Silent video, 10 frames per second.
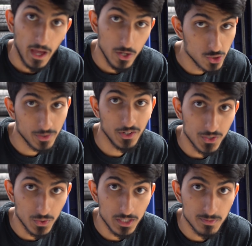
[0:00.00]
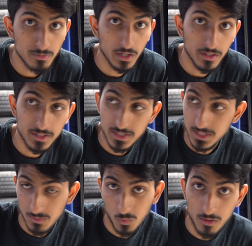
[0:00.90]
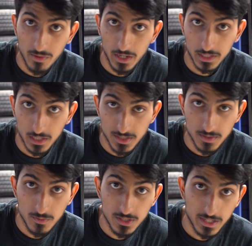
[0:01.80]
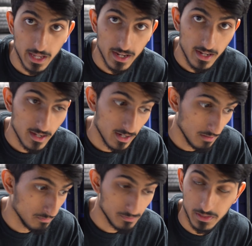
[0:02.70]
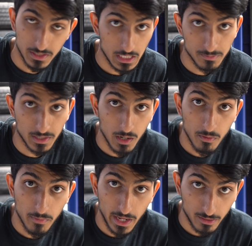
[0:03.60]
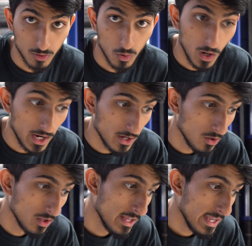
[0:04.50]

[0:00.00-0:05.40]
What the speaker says: I usually don't do this, but this is one of my customers that has been coming back for a while,